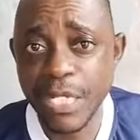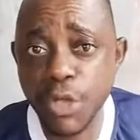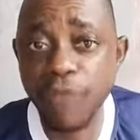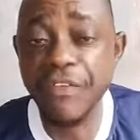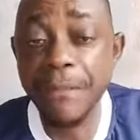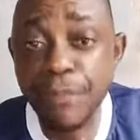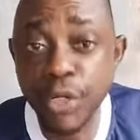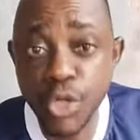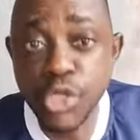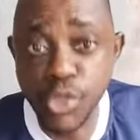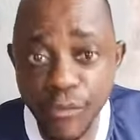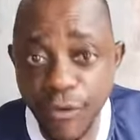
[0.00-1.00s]
No, fit
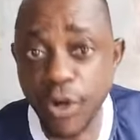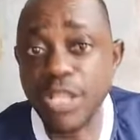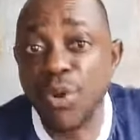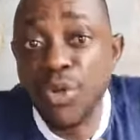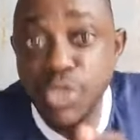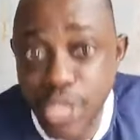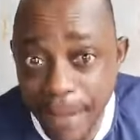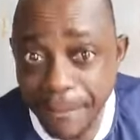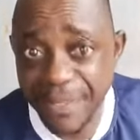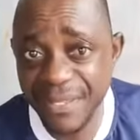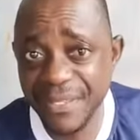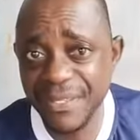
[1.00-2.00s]
produce shoe for us, they go
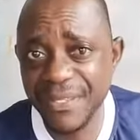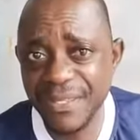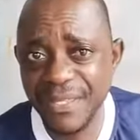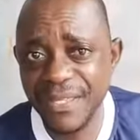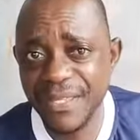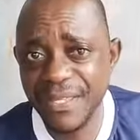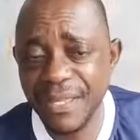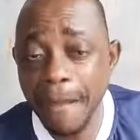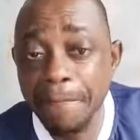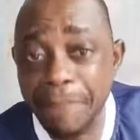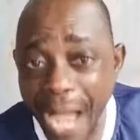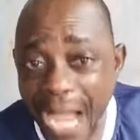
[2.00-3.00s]
cheap.
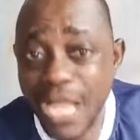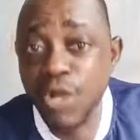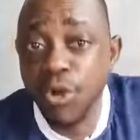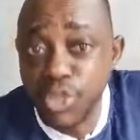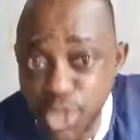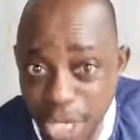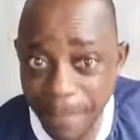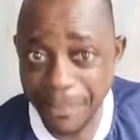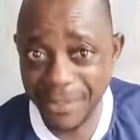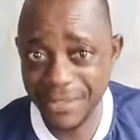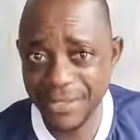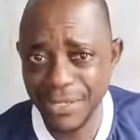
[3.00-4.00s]
Bag go
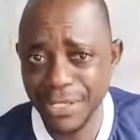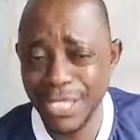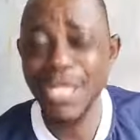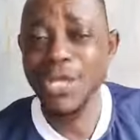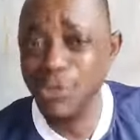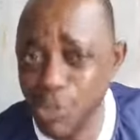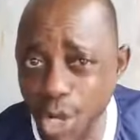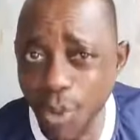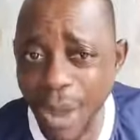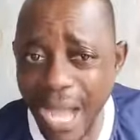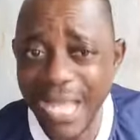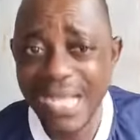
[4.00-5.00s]
cheap. You
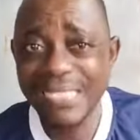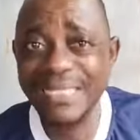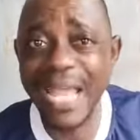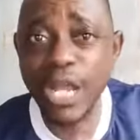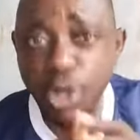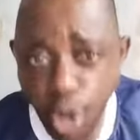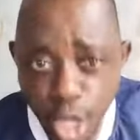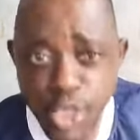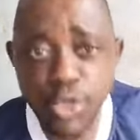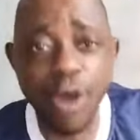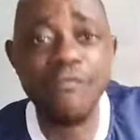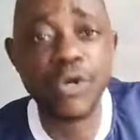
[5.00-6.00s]
know why? The
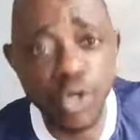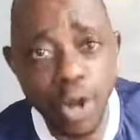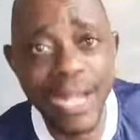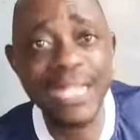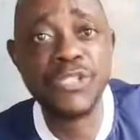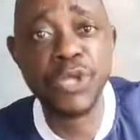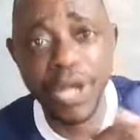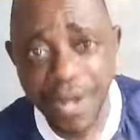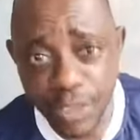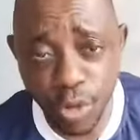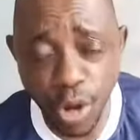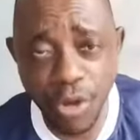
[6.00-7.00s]
cost of running
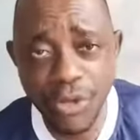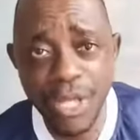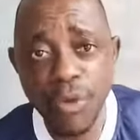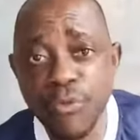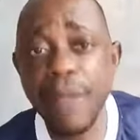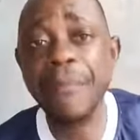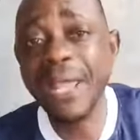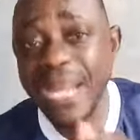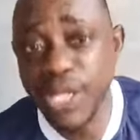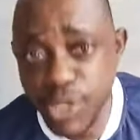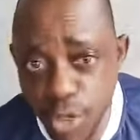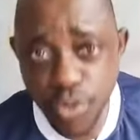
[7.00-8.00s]
generator will
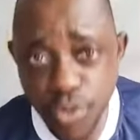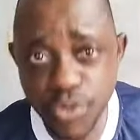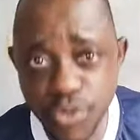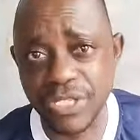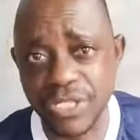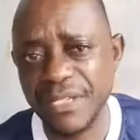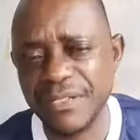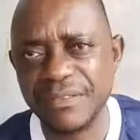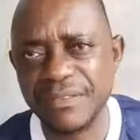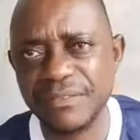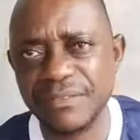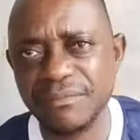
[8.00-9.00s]
be reduced
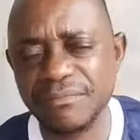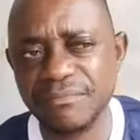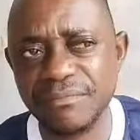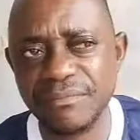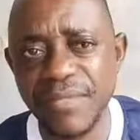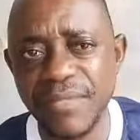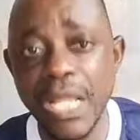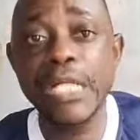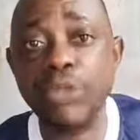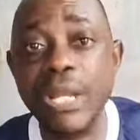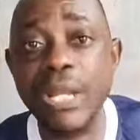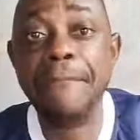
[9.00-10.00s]

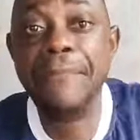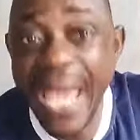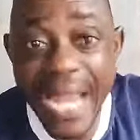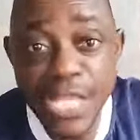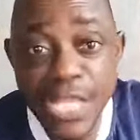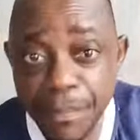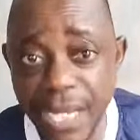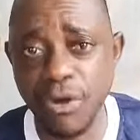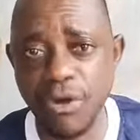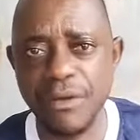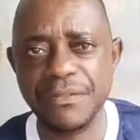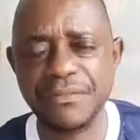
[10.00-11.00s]
to the barest minimum.